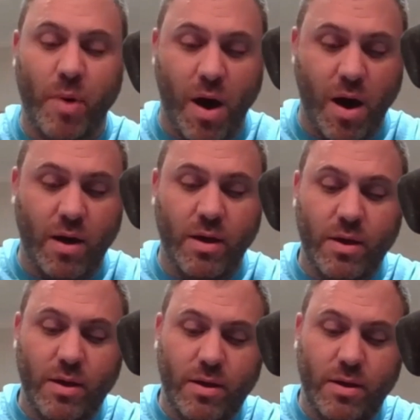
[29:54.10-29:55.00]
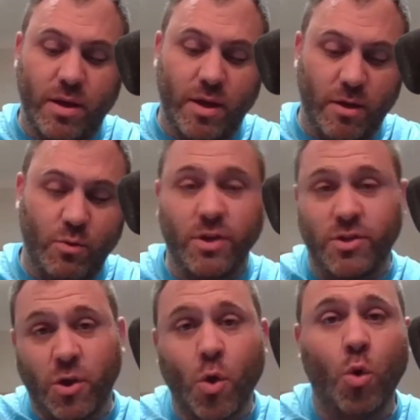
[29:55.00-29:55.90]
But as
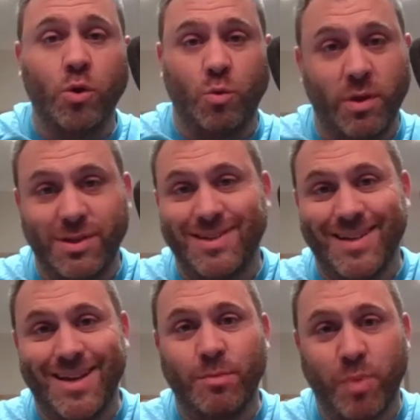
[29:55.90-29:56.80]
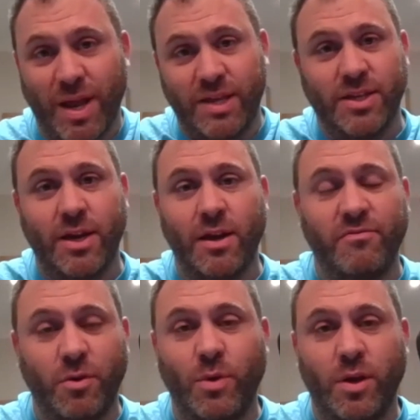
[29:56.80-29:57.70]
the cause once said, players only love
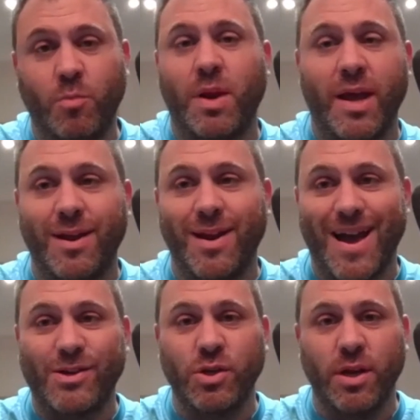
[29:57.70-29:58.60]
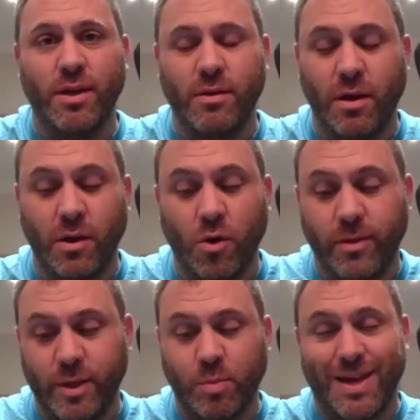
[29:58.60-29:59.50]
you when you're playing. And actually, a lot of
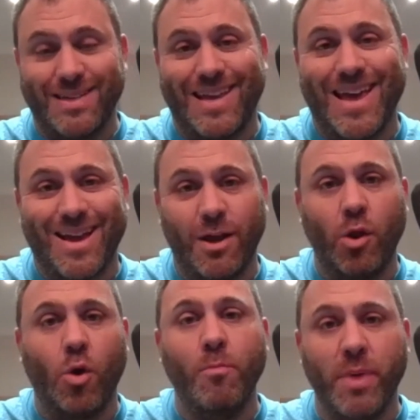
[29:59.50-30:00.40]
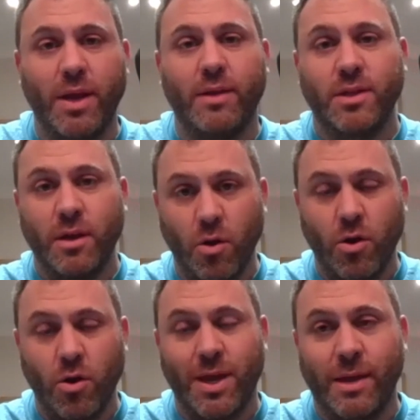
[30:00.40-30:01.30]
these players are getting a lot of minutes and a lot
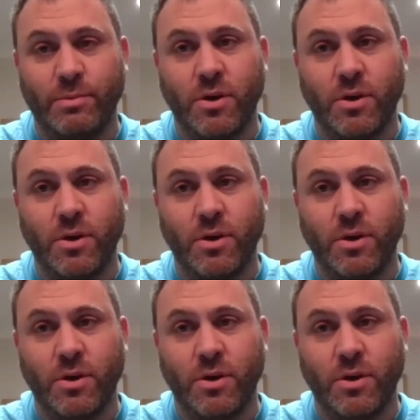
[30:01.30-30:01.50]
of game